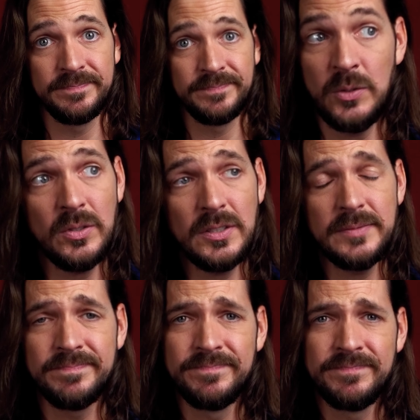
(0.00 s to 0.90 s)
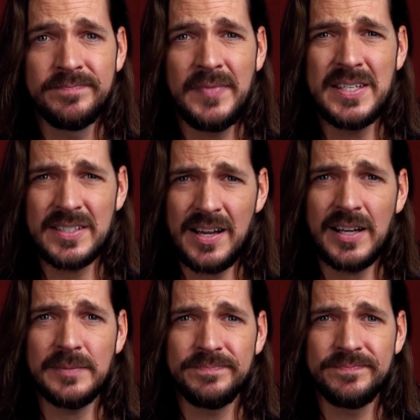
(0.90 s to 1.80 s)
or you
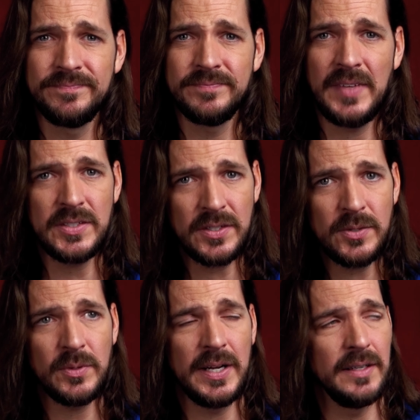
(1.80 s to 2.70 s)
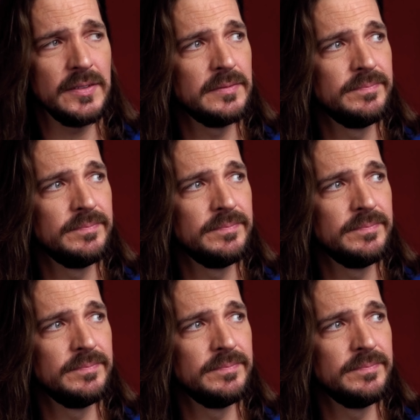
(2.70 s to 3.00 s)
stop, you turn around,